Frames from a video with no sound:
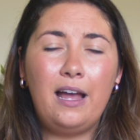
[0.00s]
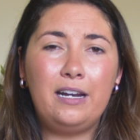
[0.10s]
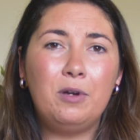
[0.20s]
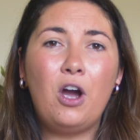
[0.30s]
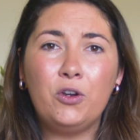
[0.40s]

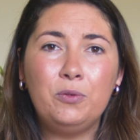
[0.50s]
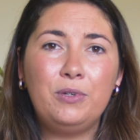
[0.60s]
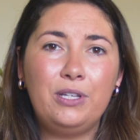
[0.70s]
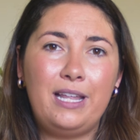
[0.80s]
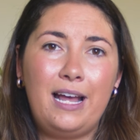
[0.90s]
And I hope
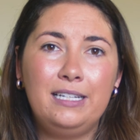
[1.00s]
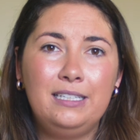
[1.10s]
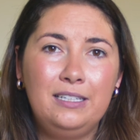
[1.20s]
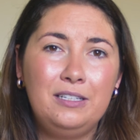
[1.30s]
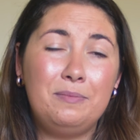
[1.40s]
that
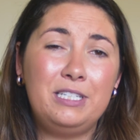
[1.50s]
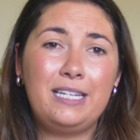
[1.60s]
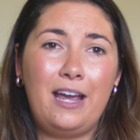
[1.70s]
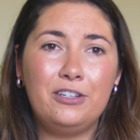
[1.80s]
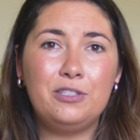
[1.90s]
the
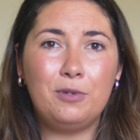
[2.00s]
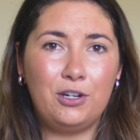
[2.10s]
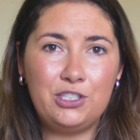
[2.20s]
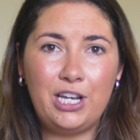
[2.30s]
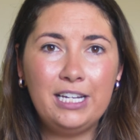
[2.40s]
Miscarriage
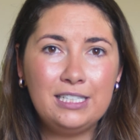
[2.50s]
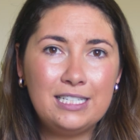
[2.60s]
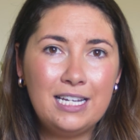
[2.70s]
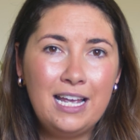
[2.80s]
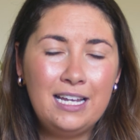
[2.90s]

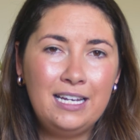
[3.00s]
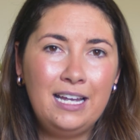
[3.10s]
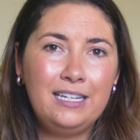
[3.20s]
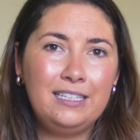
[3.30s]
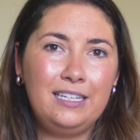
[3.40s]
Project
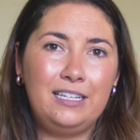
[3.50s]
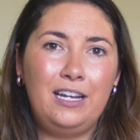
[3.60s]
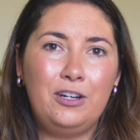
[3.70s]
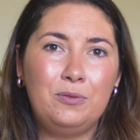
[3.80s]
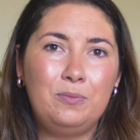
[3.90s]
can
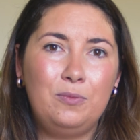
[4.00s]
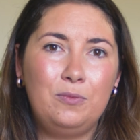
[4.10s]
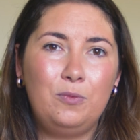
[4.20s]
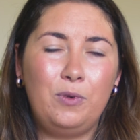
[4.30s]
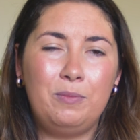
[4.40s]
help
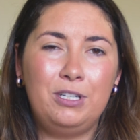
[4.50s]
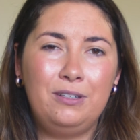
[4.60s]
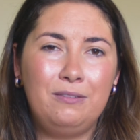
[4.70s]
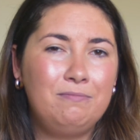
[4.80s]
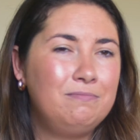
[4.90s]

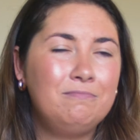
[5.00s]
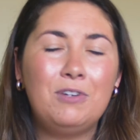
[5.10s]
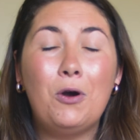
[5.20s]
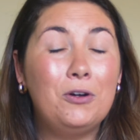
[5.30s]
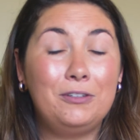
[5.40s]
women
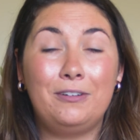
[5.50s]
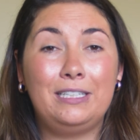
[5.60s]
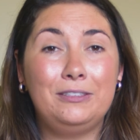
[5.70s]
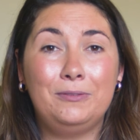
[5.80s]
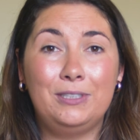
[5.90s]
all
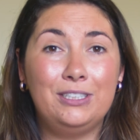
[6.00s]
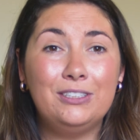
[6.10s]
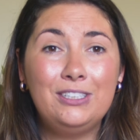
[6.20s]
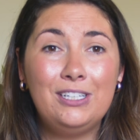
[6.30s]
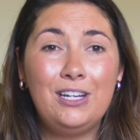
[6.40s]
around the
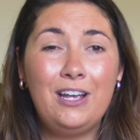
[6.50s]
world